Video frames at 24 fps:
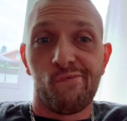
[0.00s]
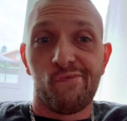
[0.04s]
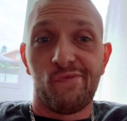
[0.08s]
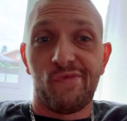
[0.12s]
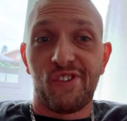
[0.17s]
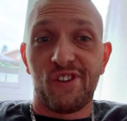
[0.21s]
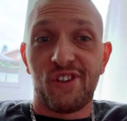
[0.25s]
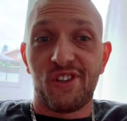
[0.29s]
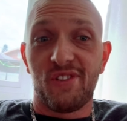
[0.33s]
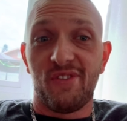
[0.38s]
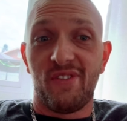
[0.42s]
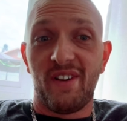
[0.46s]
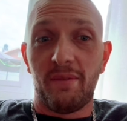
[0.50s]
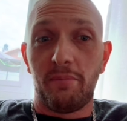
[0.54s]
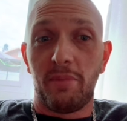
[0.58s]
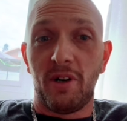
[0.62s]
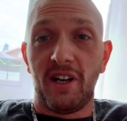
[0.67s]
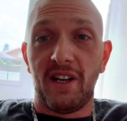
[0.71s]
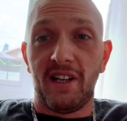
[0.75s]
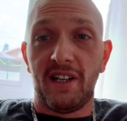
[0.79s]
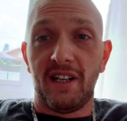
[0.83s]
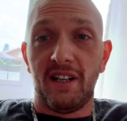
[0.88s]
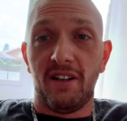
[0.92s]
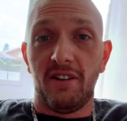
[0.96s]
Because if I
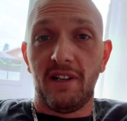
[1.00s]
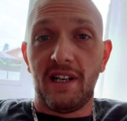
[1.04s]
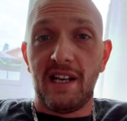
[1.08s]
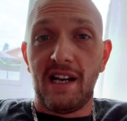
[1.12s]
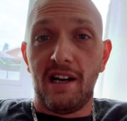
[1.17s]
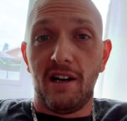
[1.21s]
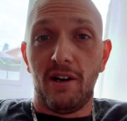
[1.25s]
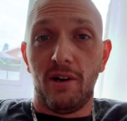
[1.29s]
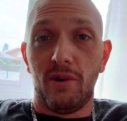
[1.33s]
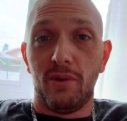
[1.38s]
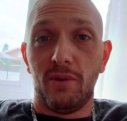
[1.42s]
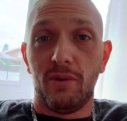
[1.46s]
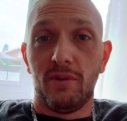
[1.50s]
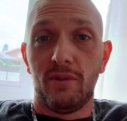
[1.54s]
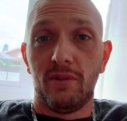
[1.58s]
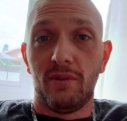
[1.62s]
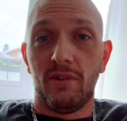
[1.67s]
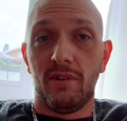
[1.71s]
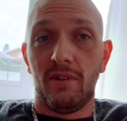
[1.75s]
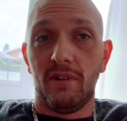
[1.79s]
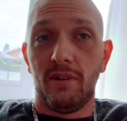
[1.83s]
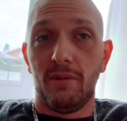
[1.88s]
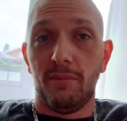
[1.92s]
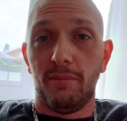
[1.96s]
break it out now, I'll
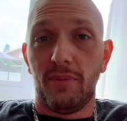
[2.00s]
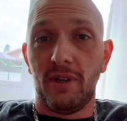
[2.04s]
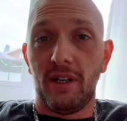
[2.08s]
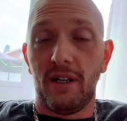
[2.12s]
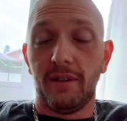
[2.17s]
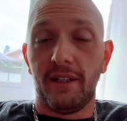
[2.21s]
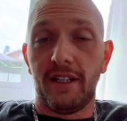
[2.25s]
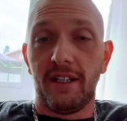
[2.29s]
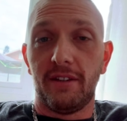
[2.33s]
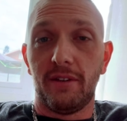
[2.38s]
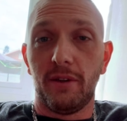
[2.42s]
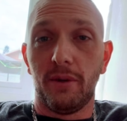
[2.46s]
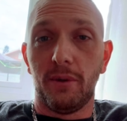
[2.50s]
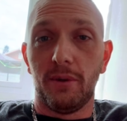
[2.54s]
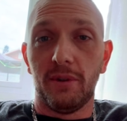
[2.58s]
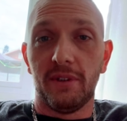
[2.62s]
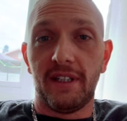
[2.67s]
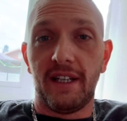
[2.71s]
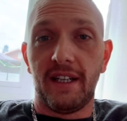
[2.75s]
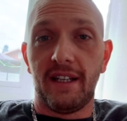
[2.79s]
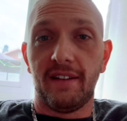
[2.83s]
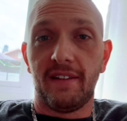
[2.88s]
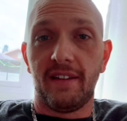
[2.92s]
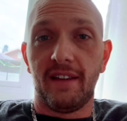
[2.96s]
probably eat the whole
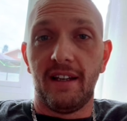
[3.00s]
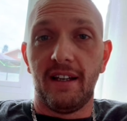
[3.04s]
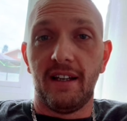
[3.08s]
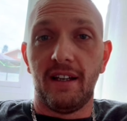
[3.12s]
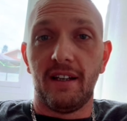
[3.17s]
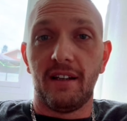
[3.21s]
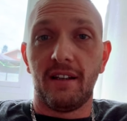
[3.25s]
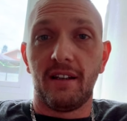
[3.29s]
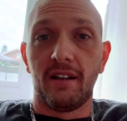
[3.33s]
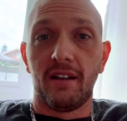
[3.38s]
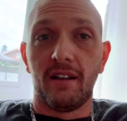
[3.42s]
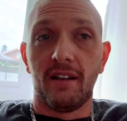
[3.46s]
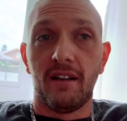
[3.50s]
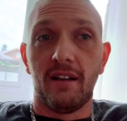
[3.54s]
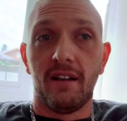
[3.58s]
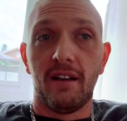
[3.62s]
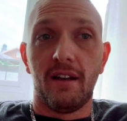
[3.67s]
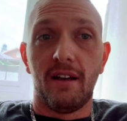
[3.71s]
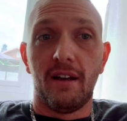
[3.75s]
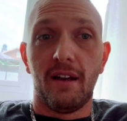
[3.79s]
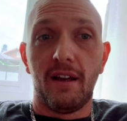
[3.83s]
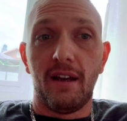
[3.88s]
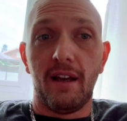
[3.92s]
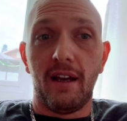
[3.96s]
dang thing,
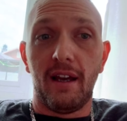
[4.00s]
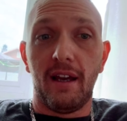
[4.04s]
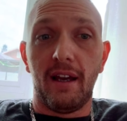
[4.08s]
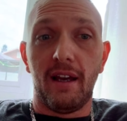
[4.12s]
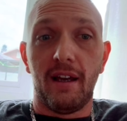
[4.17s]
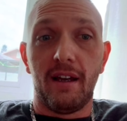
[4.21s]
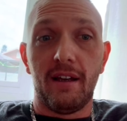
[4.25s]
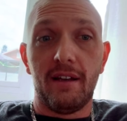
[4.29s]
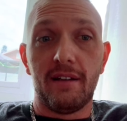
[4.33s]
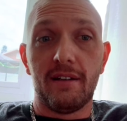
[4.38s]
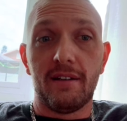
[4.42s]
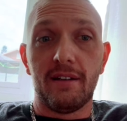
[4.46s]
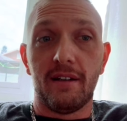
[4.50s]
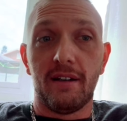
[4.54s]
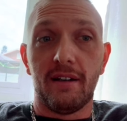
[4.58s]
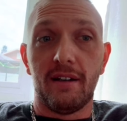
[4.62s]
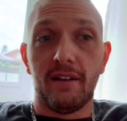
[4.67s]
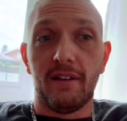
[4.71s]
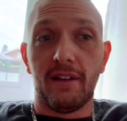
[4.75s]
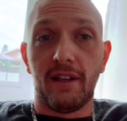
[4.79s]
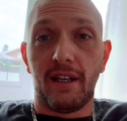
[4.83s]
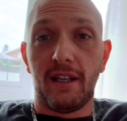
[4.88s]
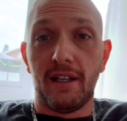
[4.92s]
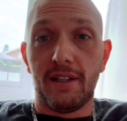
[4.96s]
and
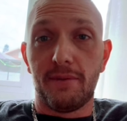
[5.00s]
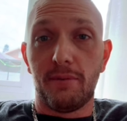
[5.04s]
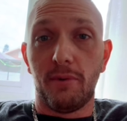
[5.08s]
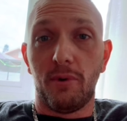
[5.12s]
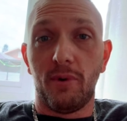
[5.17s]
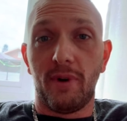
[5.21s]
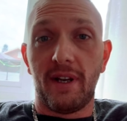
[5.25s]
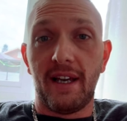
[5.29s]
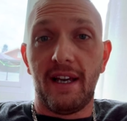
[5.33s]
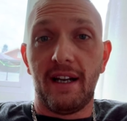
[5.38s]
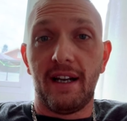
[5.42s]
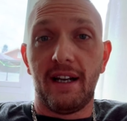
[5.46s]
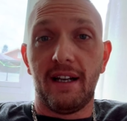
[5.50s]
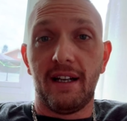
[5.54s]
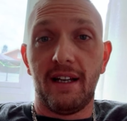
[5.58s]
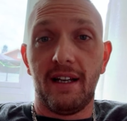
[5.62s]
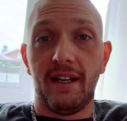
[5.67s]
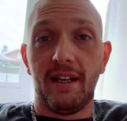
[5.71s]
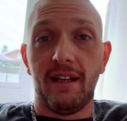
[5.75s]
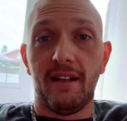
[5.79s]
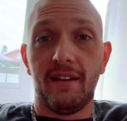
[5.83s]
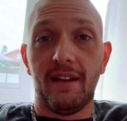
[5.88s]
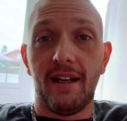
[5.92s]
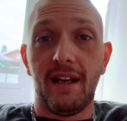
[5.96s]
the kids won't get
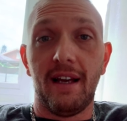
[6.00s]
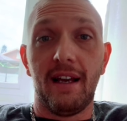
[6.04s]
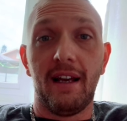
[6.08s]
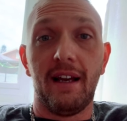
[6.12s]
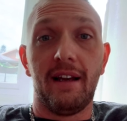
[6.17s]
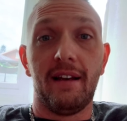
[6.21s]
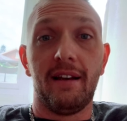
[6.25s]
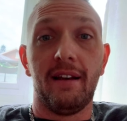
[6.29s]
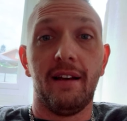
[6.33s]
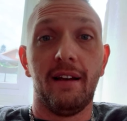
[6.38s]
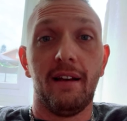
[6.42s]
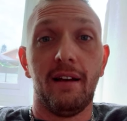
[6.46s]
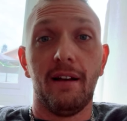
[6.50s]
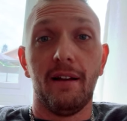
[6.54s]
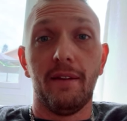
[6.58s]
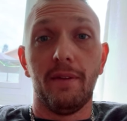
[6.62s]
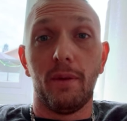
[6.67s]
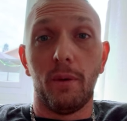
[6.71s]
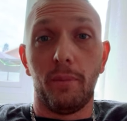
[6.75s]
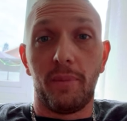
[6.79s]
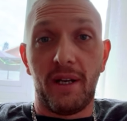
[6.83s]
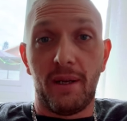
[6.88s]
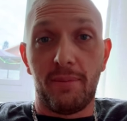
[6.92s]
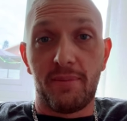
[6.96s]
any, and then
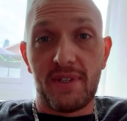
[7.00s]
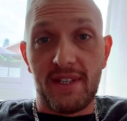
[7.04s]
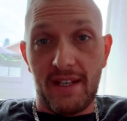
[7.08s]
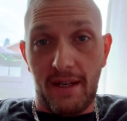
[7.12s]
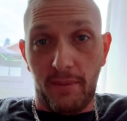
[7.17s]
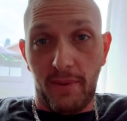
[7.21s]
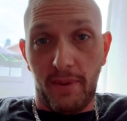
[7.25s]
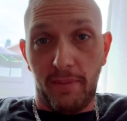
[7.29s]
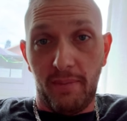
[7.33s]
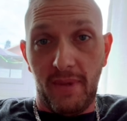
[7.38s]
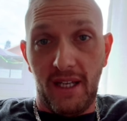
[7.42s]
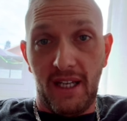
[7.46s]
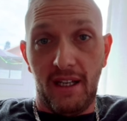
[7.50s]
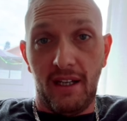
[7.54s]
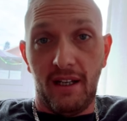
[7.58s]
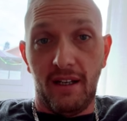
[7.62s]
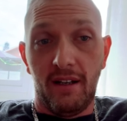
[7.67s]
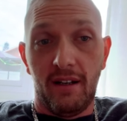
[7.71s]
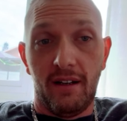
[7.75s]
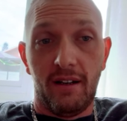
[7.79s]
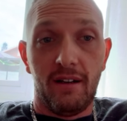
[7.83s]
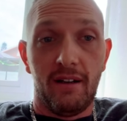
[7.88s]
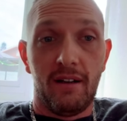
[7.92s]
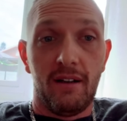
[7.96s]
they'll be upset with
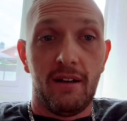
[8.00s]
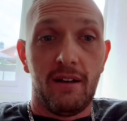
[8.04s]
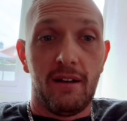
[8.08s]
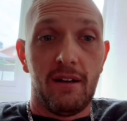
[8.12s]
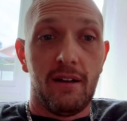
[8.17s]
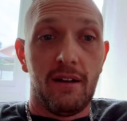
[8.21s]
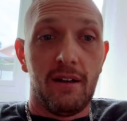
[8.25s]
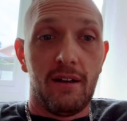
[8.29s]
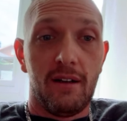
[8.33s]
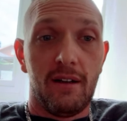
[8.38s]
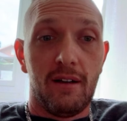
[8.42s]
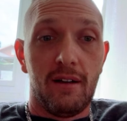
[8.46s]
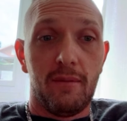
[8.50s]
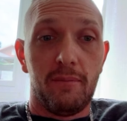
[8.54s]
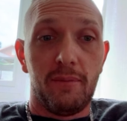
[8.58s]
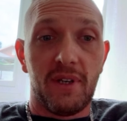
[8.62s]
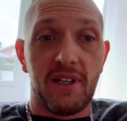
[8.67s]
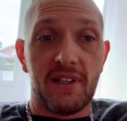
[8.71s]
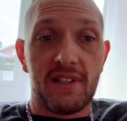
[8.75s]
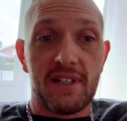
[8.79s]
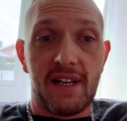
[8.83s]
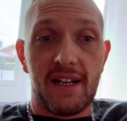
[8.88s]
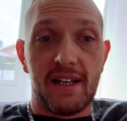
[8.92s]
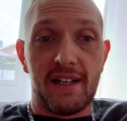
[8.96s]
me
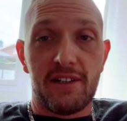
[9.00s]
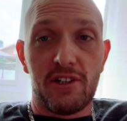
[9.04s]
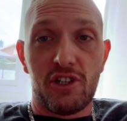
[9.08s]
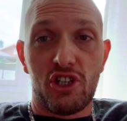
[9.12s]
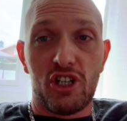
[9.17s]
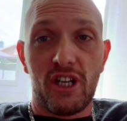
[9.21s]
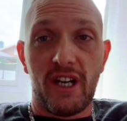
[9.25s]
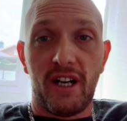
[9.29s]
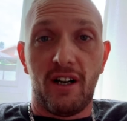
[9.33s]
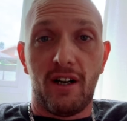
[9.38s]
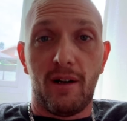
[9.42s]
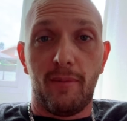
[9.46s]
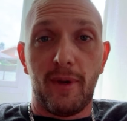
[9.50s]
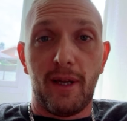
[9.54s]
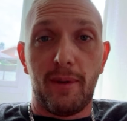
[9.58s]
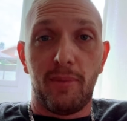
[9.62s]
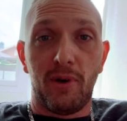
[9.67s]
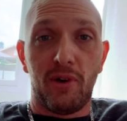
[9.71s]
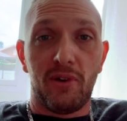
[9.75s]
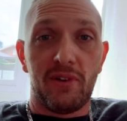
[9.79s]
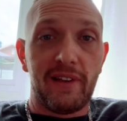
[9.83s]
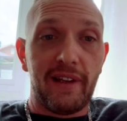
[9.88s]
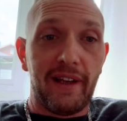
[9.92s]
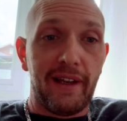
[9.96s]
because I didn't share on my
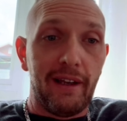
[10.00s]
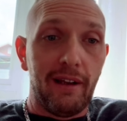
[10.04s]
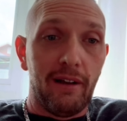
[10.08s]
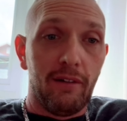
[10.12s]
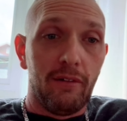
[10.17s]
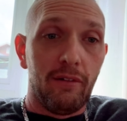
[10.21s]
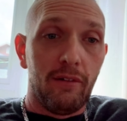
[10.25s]
birthday.